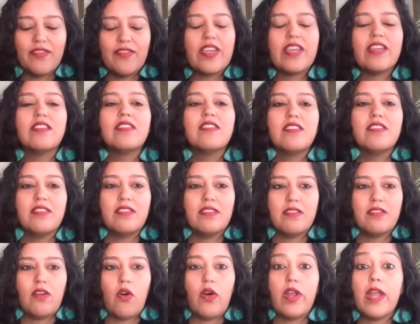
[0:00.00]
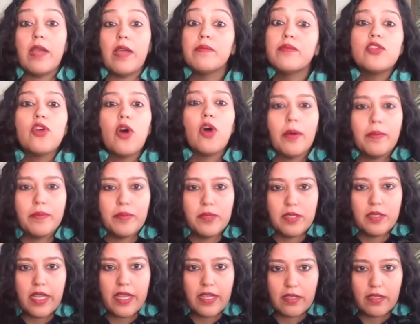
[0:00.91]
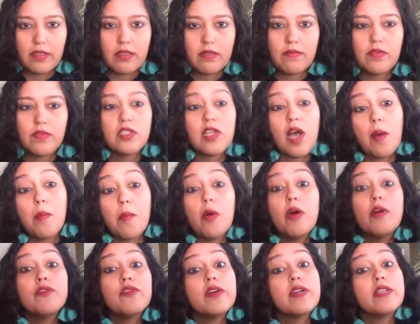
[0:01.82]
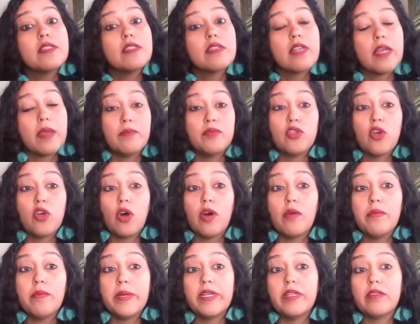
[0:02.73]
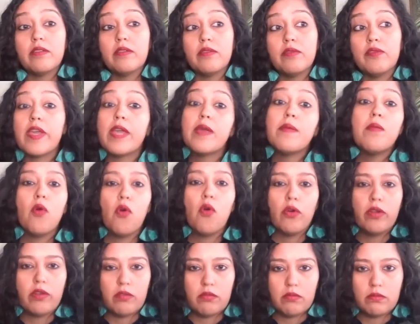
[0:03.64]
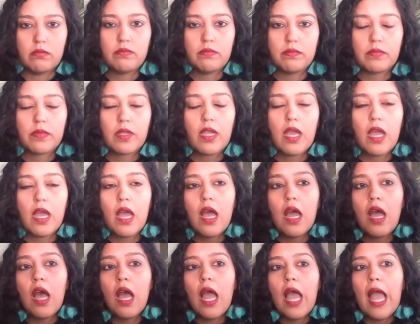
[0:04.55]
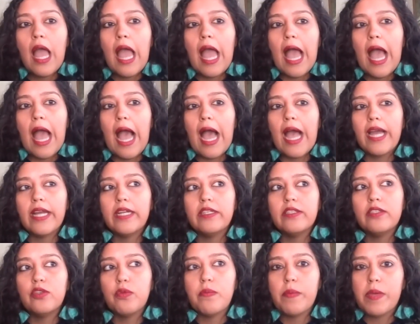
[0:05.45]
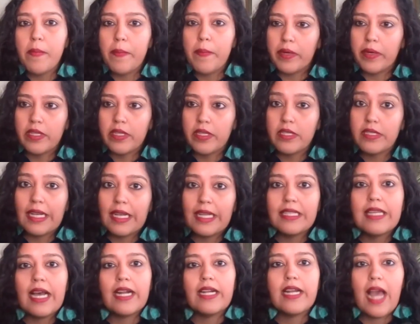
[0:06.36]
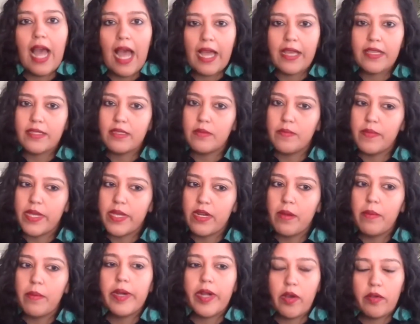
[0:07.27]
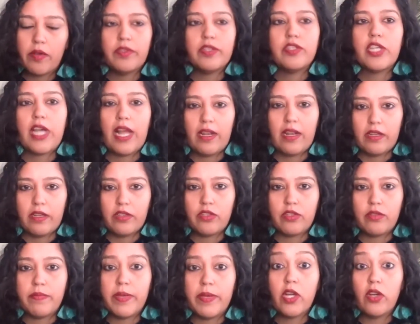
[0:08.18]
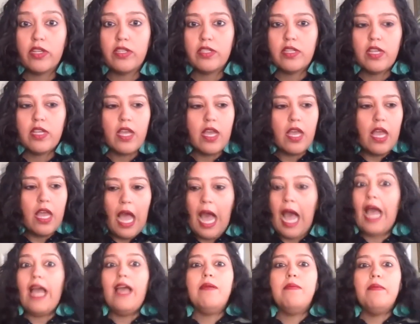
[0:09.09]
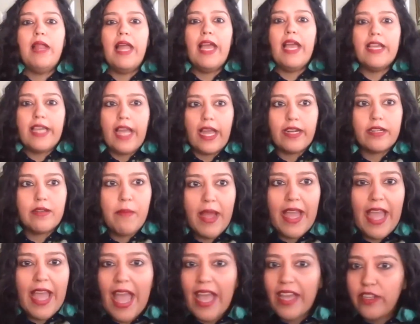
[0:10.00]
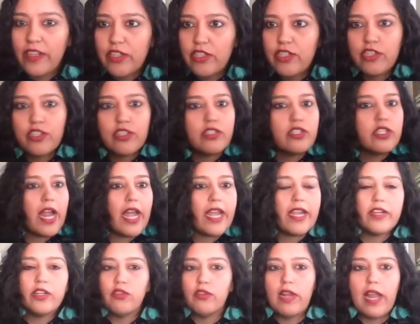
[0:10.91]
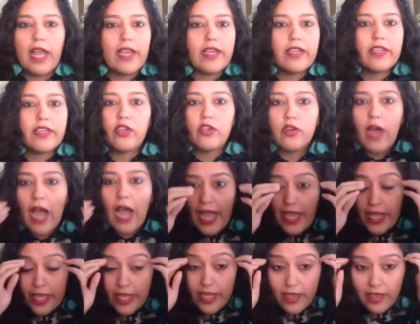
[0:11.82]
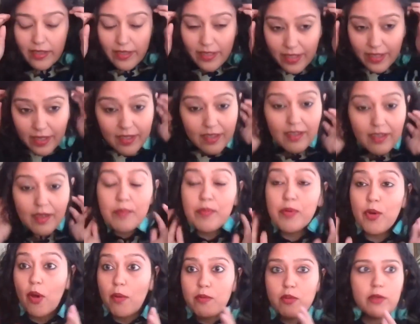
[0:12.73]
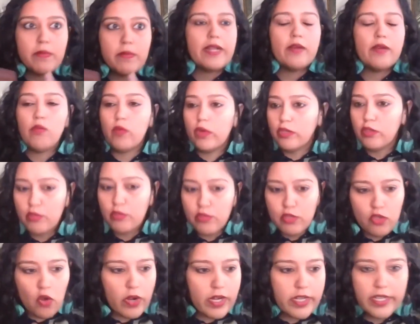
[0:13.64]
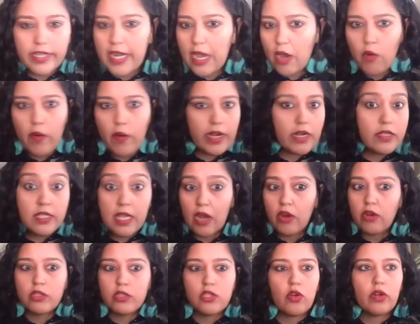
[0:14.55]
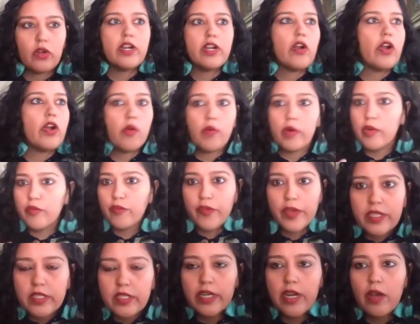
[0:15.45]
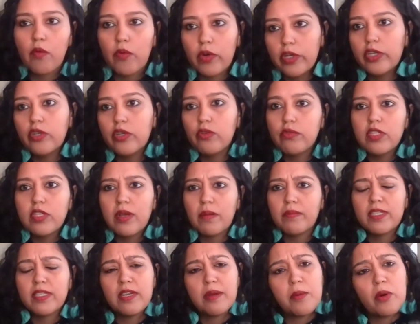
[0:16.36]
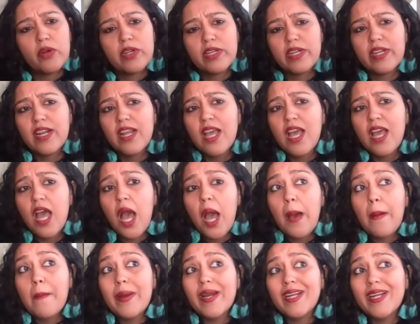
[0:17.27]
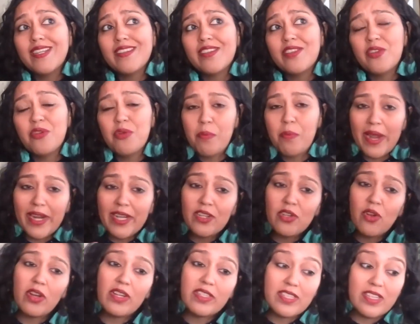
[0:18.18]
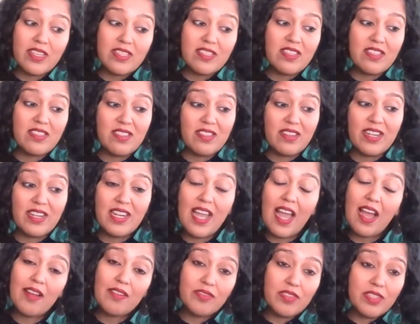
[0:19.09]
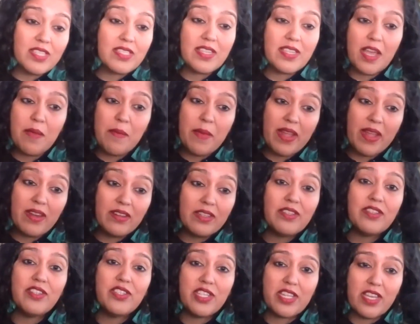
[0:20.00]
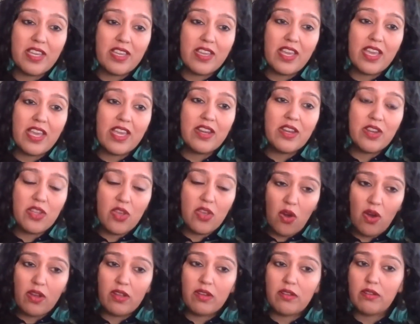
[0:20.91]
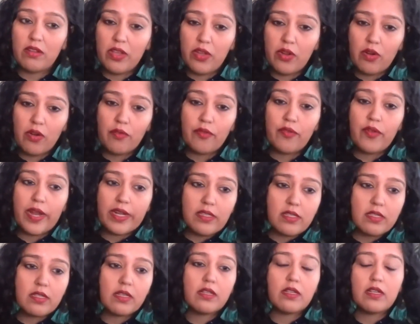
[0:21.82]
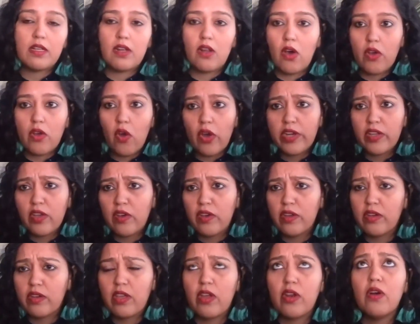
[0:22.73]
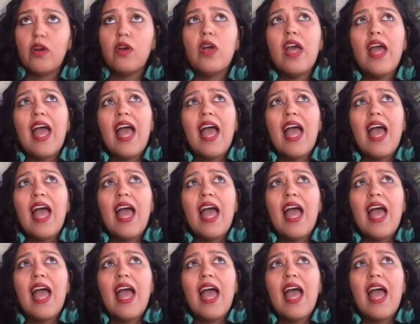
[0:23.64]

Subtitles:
feels or absorbs things. Some of us absorb it way more, and to me personally, that has been a bit of a challenge, because I am like at my edge trying to, like, I hear a problem and I want to sort it out. I want to fix it. I want to do something about it. But you might not necessarily have the same energy in your, friend circle, or your,